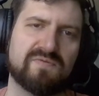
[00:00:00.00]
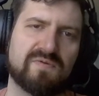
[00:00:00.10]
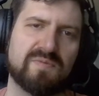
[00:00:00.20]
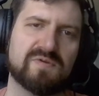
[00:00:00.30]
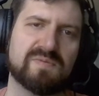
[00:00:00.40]
for
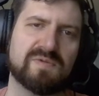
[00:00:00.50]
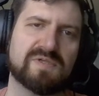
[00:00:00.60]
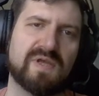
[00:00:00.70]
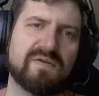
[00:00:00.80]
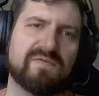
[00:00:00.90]
most of my
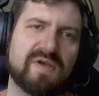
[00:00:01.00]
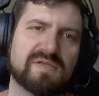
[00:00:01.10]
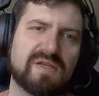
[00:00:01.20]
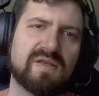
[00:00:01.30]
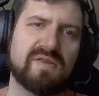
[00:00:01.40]
sound
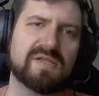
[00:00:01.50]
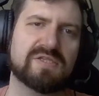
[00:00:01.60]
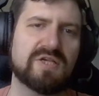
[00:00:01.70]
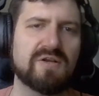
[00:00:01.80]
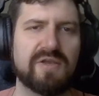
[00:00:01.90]
effects, and that's
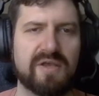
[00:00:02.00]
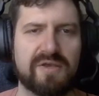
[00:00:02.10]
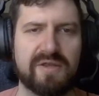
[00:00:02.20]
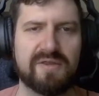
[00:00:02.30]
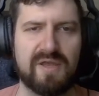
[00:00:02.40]
generally a
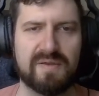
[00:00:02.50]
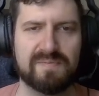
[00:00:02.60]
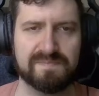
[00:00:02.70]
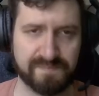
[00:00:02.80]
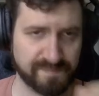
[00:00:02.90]
good thing.